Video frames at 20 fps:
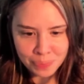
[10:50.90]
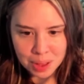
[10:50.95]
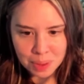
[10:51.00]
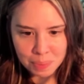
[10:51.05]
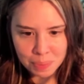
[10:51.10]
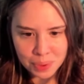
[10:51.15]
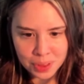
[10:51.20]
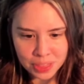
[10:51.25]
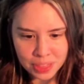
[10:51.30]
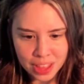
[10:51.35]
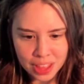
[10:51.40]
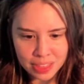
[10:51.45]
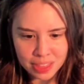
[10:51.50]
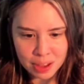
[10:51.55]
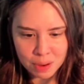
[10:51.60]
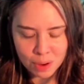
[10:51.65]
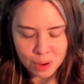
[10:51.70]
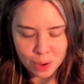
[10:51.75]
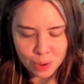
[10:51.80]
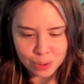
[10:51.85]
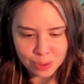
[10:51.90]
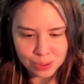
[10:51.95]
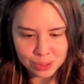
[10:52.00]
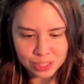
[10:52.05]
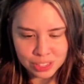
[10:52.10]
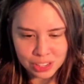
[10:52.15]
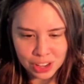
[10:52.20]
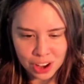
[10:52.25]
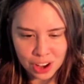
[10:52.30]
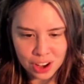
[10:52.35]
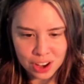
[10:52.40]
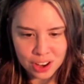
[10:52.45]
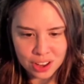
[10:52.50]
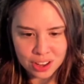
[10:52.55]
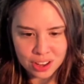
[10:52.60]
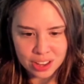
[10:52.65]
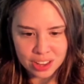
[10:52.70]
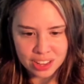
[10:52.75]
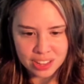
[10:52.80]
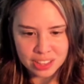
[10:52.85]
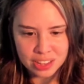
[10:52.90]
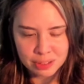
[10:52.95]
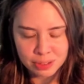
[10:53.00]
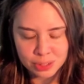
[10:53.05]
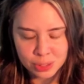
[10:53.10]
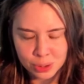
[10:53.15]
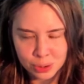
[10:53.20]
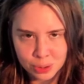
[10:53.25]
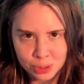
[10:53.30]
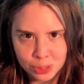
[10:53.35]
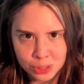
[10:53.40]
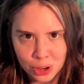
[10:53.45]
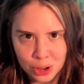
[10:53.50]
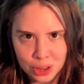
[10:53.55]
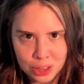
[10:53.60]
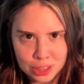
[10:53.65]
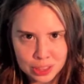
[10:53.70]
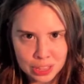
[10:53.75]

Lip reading: But then there was also